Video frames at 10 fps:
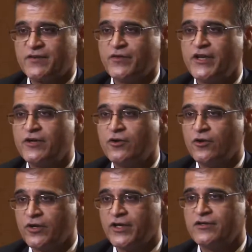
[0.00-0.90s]
that we need to
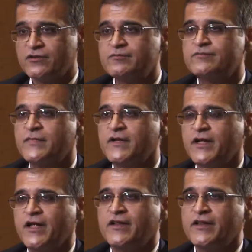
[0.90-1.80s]
look into.
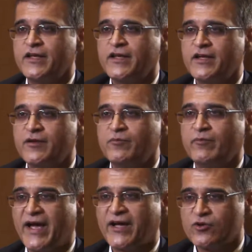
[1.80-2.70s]
The
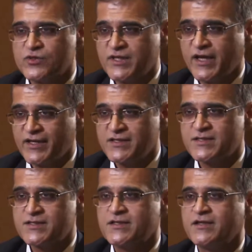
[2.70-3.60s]
macro
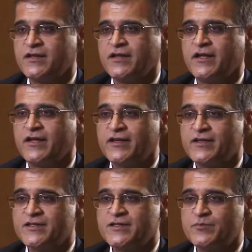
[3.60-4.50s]
sites
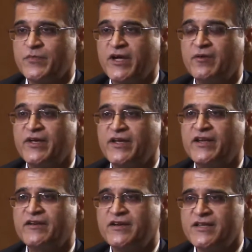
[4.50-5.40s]
is becoming
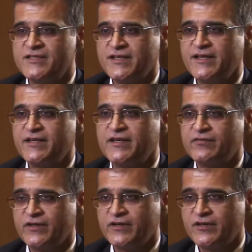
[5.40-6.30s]
increasingly
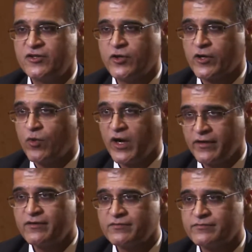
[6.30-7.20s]
difficult to
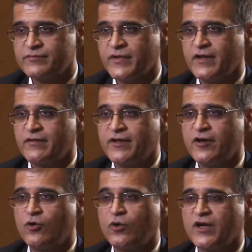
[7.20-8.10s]
acquire. There
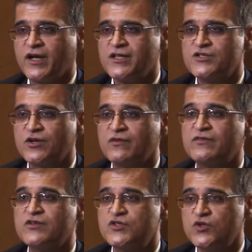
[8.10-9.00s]
are all kinds of
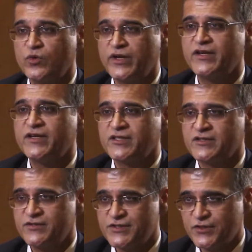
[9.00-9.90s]
zoning
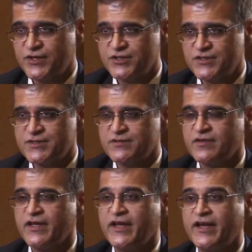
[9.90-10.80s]
restrictions.
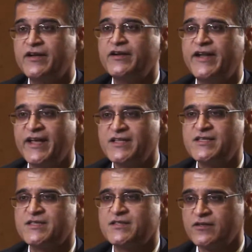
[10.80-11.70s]
In
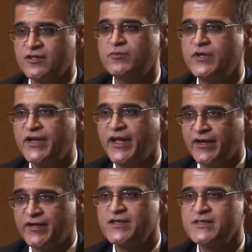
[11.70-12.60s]
dense urban
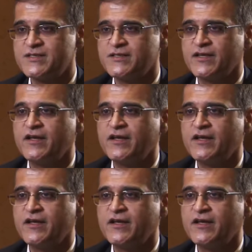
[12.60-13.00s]
areas,